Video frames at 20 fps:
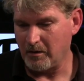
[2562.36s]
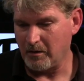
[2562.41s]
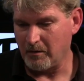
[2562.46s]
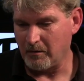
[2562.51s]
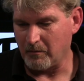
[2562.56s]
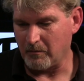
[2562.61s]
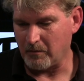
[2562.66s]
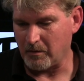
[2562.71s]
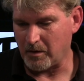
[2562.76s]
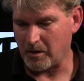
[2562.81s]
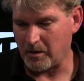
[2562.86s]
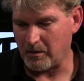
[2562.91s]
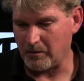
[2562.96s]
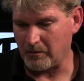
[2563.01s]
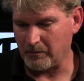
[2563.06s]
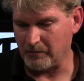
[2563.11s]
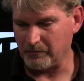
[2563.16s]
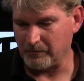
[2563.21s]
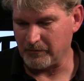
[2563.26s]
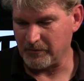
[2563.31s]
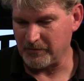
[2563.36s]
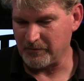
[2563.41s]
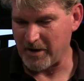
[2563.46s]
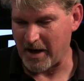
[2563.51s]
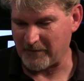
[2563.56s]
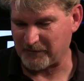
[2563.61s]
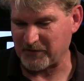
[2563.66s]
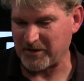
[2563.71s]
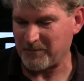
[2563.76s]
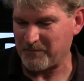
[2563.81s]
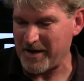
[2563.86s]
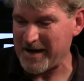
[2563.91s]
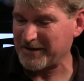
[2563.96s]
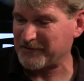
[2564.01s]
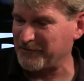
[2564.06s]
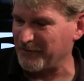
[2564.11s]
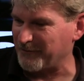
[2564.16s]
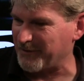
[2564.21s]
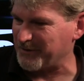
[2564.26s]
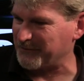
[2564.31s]
Well, you have to get back
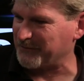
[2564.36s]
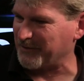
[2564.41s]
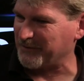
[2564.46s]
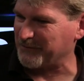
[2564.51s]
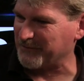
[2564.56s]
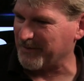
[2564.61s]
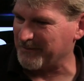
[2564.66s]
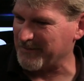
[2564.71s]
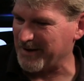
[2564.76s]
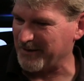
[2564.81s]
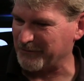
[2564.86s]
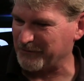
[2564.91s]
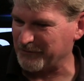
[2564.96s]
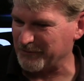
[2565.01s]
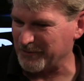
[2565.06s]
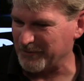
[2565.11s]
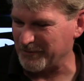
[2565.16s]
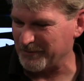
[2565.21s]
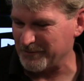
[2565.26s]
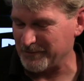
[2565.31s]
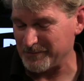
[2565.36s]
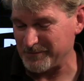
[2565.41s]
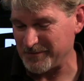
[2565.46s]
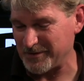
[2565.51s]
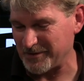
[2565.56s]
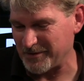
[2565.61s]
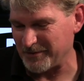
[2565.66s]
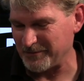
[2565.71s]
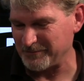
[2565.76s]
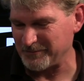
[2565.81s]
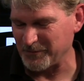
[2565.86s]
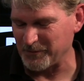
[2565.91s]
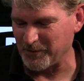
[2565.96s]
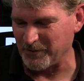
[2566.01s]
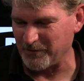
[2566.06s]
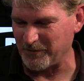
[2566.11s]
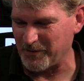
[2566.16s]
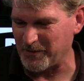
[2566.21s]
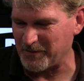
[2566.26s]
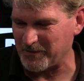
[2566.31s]
to the launch site somehow. So you know, a
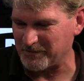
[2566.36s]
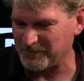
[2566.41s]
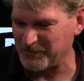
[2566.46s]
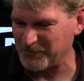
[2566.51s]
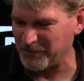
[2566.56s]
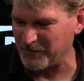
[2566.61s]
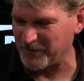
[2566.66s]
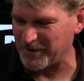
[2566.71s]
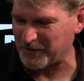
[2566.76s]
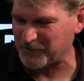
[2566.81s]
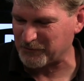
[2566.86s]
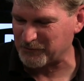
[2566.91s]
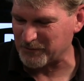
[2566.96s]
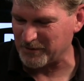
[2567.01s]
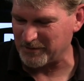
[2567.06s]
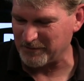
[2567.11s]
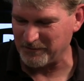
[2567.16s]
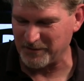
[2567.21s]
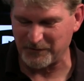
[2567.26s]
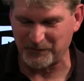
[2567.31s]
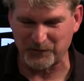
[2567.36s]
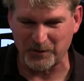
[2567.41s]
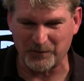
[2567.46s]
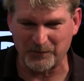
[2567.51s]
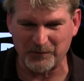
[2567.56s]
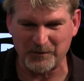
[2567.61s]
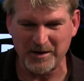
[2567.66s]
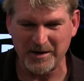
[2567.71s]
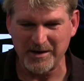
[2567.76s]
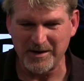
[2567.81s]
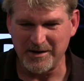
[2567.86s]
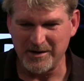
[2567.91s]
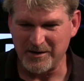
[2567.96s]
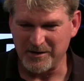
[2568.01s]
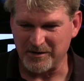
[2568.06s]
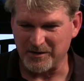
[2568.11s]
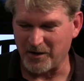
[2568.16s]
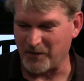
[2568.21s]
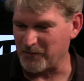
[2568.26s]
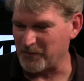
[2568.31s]
little uh, little extra lift over.
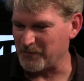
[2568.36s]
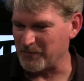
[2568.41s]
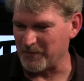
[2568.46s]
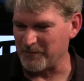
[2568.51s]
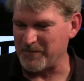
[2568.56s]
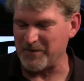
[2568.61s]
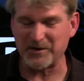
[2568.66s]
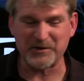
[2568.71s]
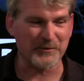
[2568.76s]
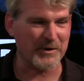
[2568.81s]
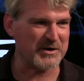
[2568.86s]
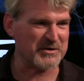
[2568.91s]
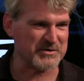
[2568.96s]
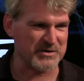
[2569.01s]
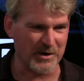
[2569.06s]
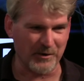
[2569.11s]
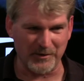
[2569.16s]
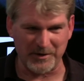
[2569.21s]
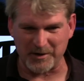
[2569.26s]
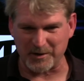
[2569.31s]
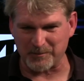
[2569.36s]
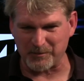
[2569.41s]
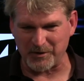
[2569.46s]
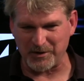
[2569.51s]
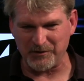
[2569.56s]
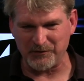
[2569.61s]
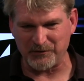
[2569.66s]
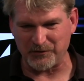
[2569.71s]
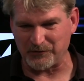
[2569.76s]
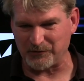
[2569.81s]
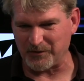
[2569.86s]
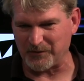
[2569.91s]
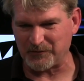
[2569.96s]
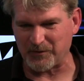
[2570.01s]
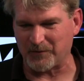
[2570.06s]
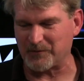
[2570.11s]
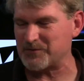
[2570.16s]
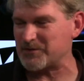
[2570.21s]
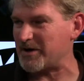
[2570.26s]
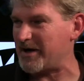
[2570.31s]
You know, the, the big ratio in airplanes is lift
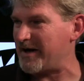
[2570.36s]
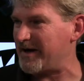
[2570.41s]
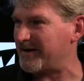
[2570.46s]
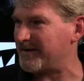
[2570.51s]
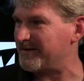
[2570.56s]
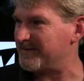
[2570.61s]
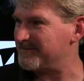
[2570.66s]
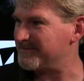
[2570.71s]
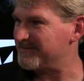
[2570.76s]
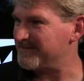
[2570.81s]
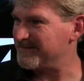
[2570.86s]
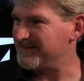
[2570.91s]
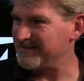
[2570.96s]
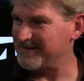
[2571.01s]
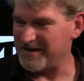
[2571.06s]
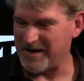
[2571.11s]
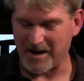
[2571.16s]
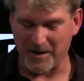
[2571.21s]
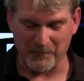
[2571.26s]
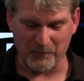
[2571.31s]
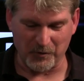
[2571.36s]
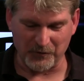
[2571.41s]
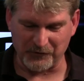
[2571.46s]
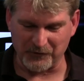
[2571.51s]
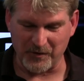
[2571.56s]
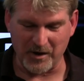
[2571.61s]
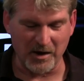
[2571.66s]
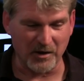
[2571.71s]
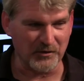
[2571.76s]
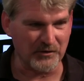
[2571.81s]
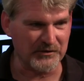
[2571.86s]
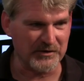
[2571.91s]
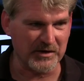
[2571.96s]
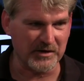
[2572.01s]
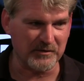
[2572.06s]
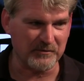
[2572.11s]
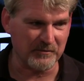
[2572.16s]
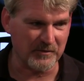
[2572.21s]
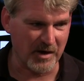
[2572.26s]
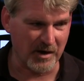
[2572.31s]
over drag. How what's your L,
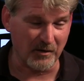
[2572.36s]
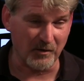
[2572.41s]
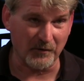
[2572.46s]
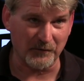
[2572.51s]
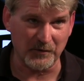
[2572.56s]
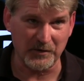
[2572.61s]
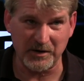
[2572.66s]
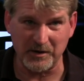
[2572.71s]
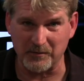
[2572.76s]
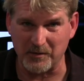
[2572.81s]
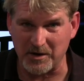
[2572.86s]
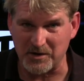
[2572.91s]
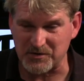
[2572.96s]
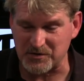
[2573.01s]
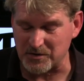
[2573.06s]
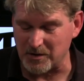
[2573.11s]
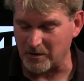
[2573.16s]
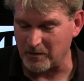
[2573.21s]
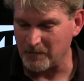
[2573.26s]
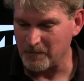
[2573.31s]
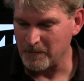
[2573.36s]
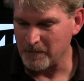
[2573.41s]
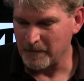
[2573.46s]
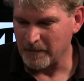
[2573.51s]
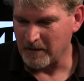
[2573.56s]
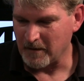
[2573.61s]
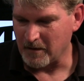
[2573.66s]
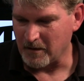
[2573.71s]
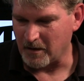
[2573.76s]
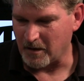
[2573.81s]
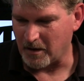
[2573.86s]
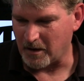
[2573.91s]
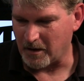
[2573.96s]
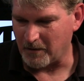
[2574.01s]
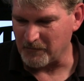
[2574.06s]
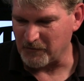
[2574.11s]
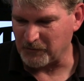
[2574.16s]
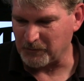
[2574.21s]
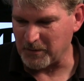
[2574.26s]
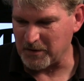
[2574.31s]
D, L over D ratio?
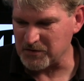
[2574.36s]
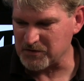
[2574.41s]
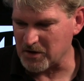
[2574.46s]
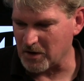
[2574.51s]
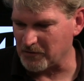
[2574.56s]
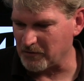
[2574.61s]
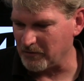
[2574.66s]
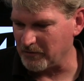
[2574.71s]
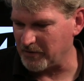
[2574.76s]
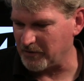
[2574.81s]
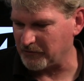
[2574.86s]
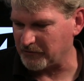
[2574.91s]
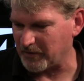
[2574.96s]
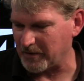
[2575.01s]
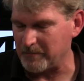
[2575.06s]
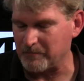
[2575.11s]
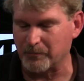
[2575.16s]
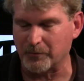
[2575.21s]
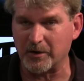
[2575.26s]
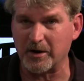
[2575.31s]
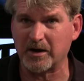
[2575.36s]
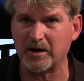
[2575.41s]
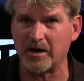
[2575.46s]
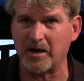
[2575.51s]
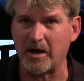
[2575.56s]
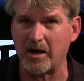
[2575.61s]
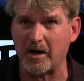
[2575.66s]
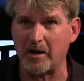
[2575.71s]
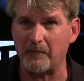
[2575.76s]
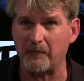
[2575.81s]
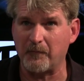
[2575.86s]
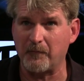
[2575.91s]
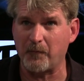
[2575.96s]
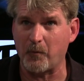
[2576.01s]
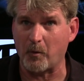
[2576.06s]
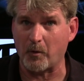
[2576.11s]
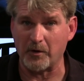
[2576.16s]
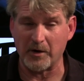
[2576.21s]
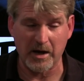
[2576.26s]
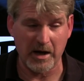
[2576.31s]
Um, the space shuttle is a brick at
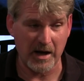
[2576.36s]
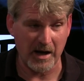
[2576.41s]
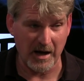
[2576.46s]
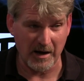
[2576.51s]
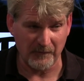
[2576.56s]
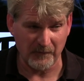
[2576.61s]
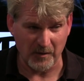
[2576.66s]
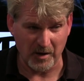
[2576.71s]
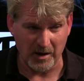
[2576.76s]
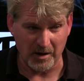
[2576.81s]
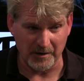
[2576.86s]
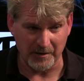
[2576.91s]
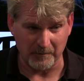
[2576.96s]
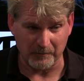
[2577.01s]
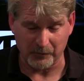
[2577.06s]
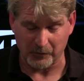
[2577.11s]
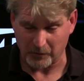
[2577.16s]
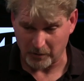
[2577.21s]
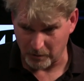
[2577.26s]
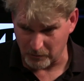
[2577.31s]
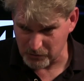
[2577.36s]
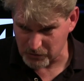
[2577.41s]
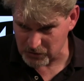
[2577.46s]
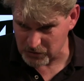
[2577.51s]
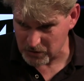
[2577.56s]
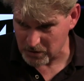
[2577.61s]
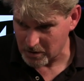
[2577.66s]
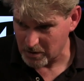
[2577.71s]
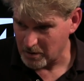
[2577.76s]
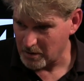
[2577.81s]
four and a half on approach.